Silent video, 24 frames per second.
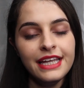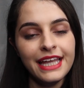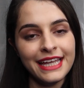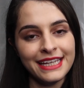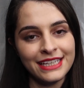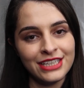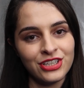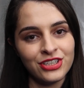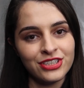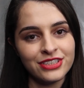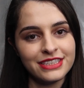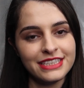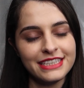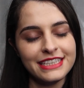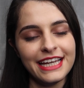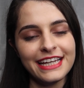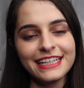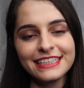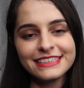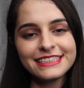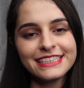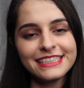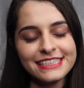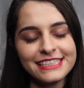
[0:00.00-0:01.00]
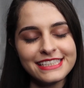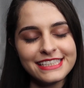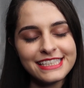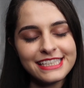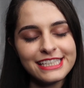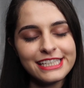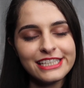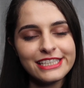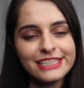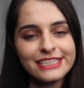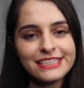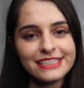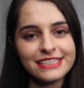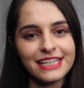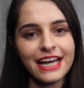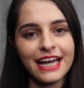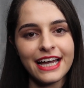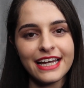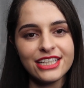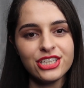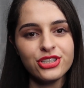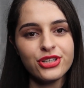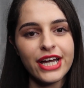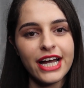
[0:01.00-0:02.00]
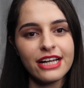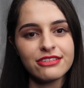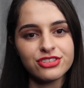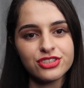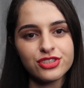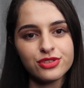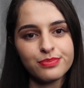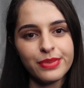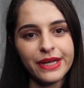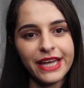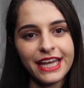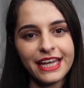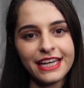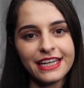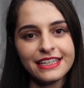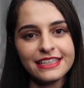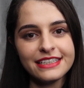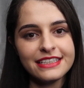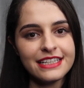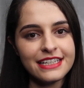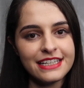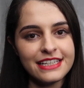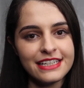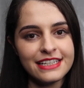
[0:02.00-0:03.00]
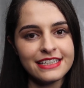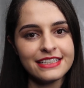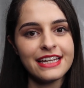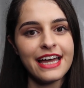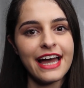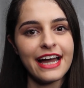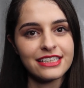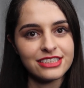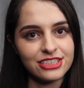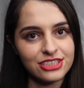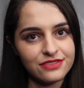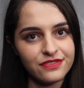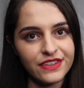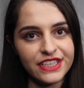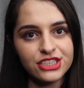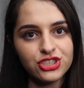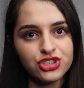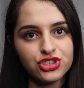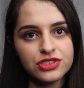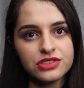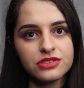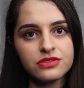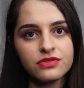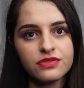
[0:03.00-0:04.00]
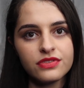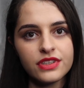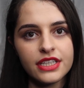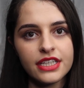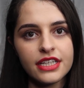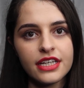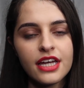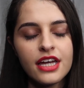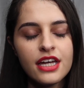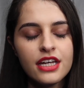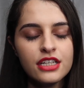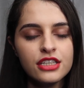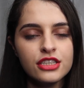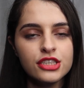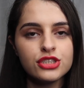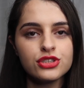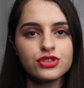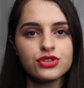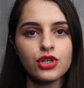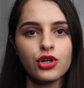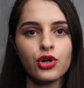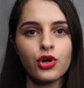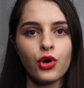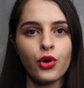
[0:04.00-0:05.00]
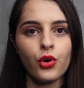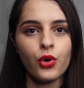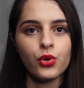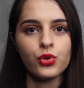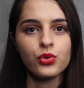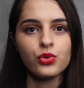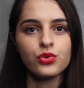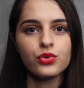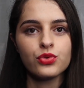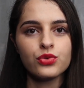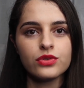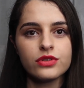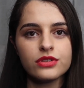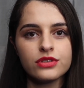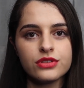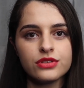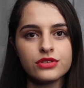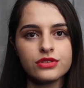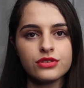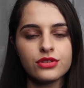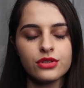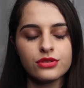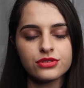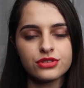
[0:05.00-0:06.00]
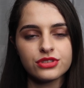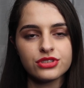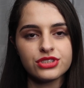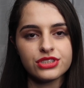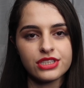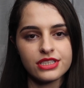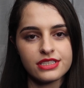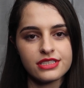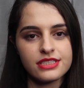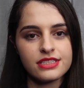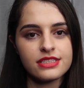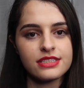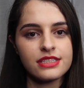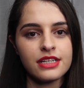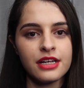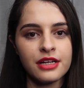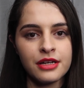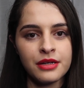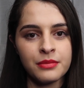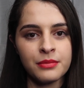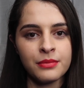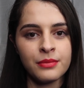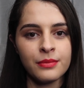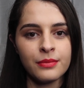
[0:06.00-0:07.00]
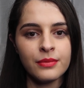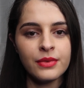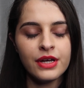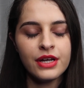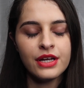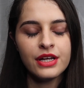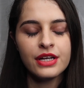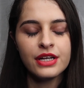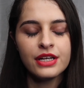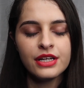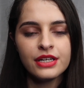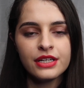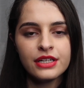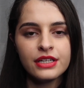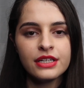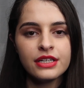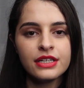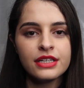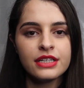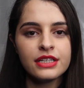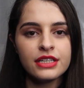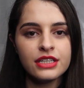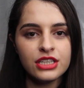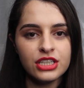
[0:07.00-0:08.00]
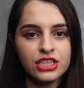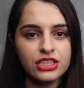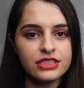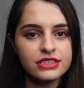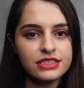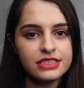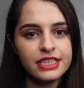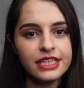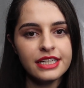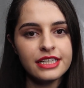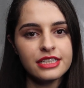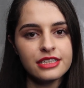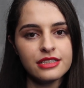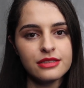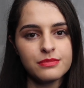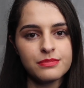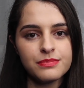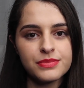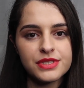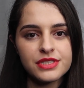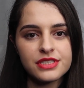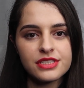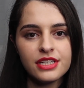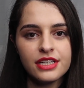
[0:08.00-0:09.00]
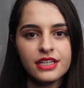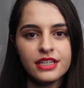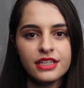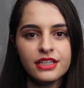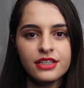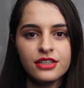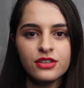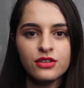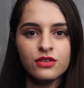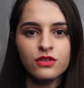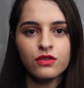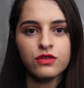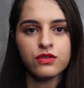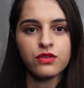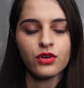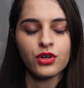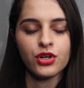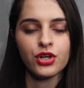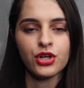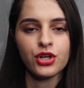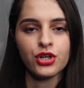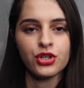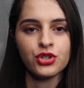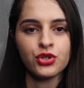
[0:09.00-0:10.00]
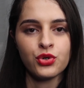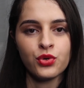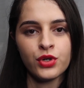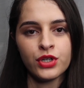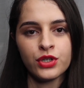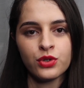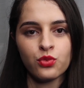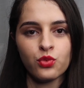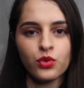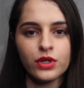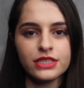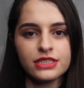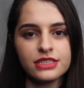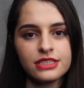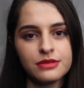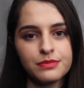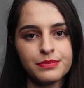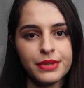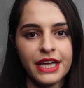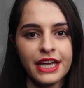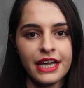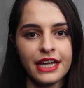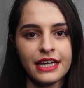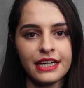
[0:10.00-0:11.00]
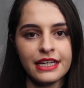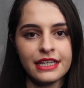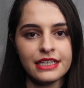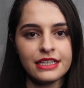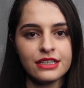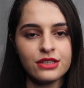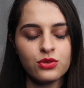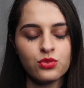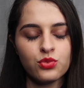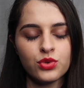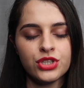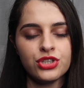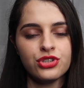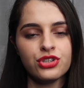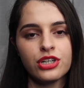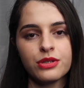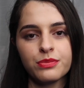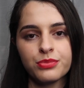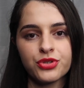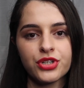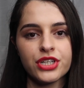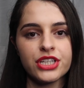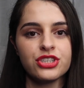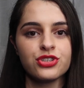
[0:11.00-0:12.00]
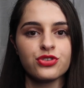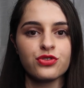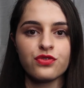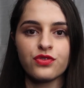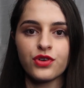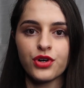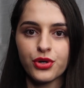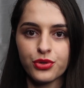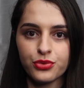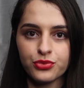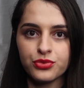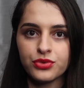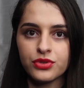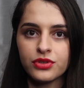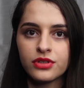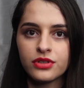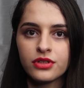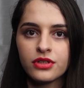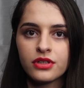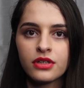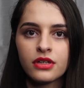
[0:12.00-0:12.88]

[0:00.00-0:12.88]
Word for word: And on the A T and T side, you have to pay an activation fee. So those are just some good tips for knowing what to pay when you upgrade your phone,